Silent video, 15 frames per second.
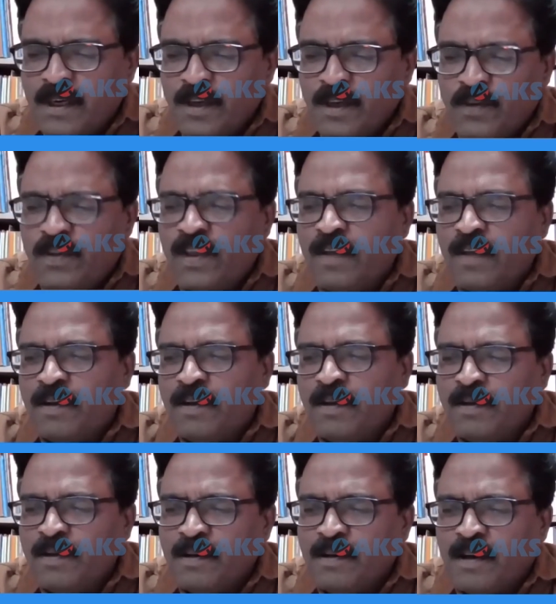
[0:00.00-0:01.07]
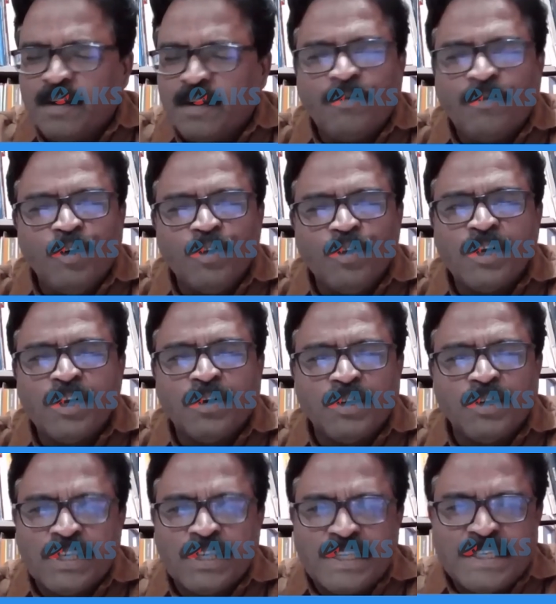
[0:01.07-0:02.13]
you see a lot of future
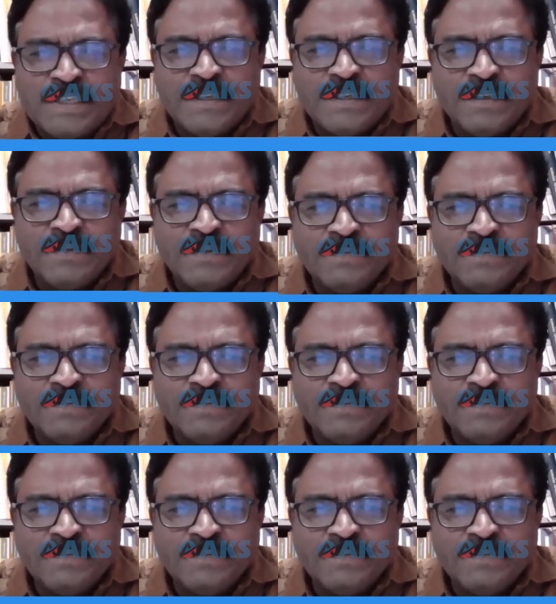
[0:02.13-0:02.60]
to chess.